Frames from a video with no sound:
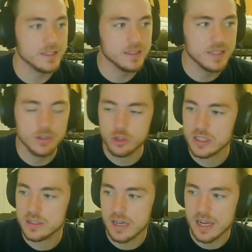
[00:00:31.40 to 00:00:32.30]
Excel
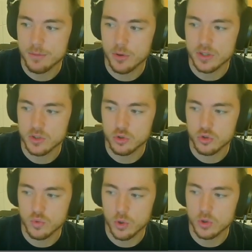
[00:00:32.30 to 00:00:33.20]
sheet, I am going to
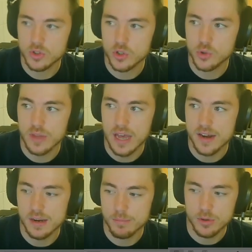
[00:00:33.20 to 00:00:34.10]
scroll to that
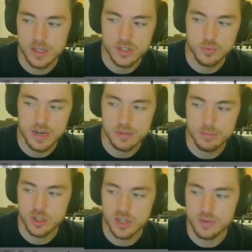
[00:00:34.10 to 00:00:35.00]
number that is randomly
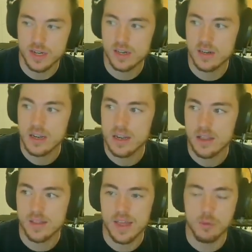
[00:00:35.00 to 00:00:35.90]
generated.
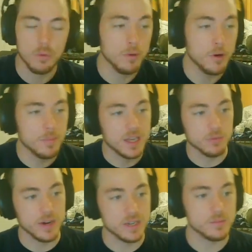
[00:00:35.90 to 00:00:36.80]
That will put me in a
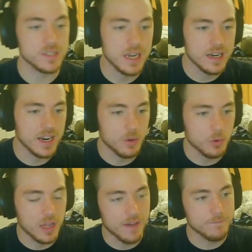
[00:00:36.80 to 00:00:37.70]
random state and I will
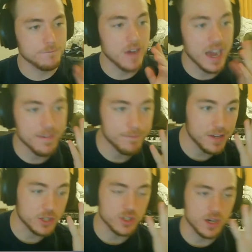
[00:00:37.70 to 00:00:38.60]
have five
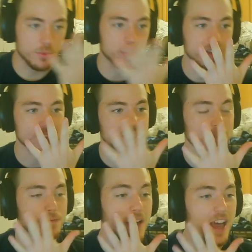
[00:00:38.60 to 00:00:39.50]
fish. I will get to see
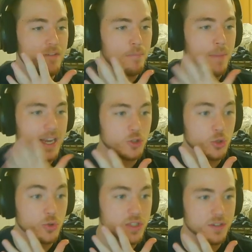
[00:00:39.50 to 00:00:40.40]
five
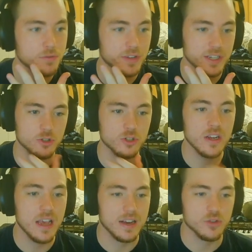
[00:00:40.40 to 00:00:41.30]
pictures of fish
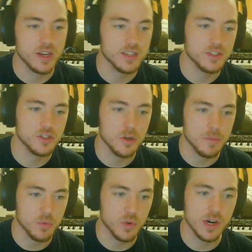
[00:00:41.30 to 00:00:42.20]
and try to
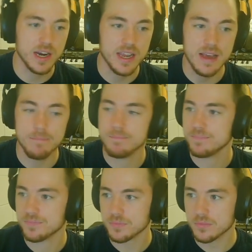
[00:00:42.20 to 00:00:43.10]
determine where I am.
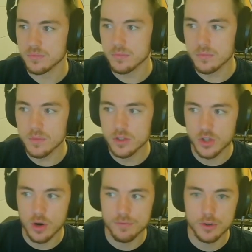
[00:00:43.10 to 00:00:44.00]
So
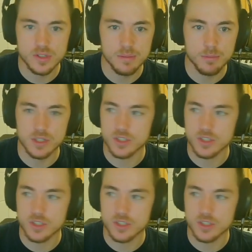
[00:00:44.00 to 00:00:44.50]
our first number is